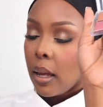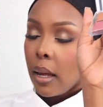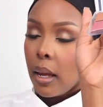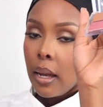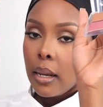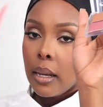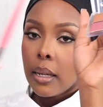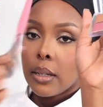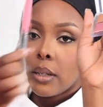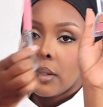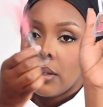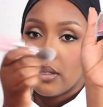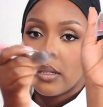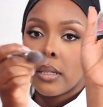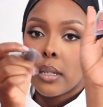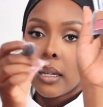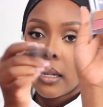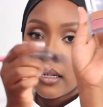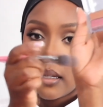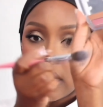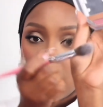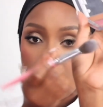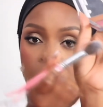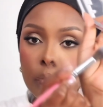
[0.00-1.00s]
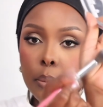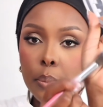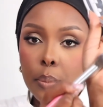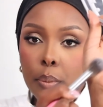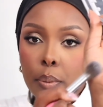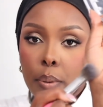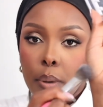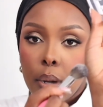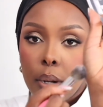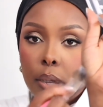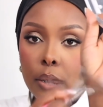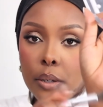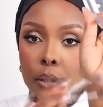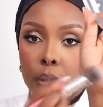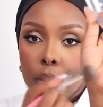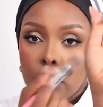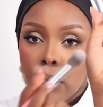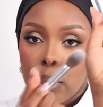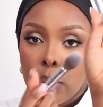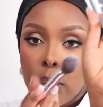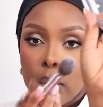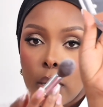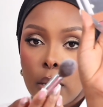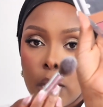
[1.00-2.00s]
I like using this brush.
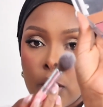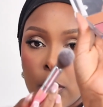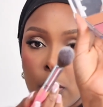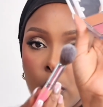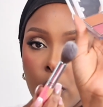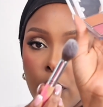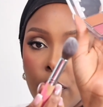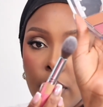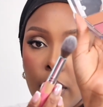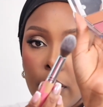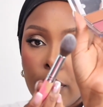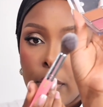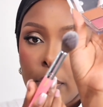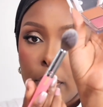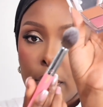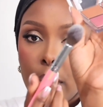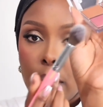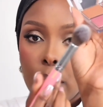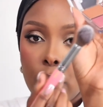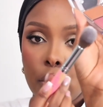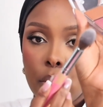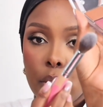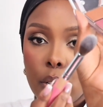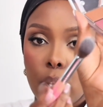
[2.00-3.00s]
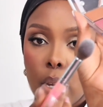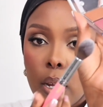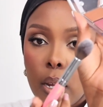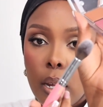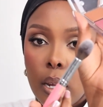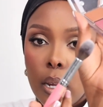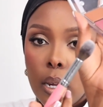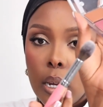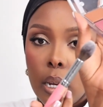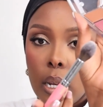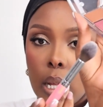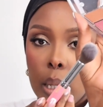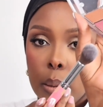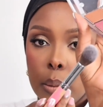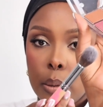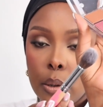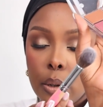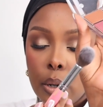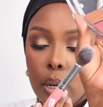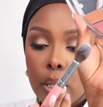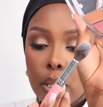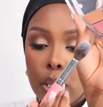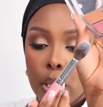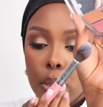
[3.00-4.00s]
It's quite a small, fluffy brush. It helps
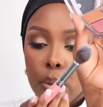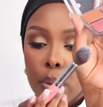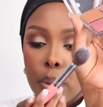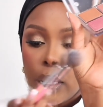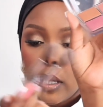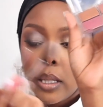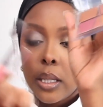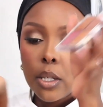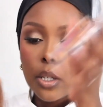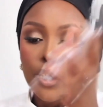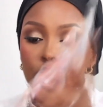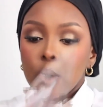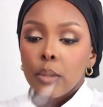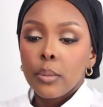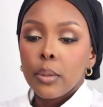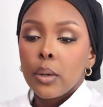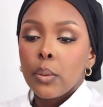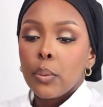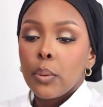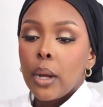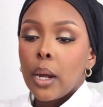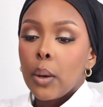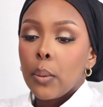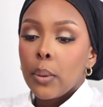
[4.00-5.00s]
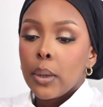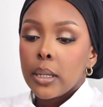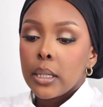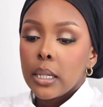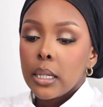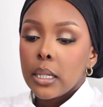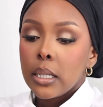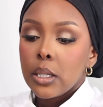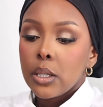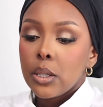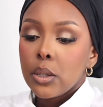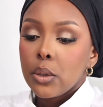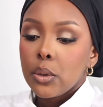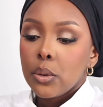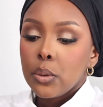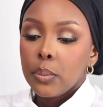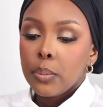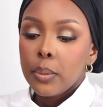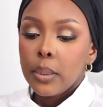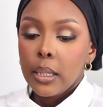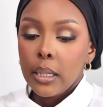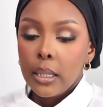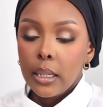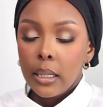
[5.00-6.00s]
to concentrate the shimmer where I want it to
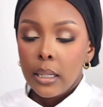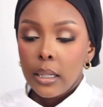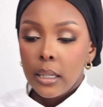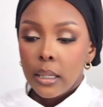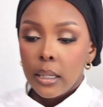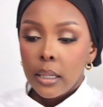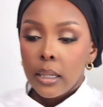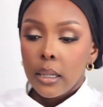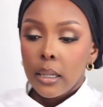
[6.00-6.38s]
be.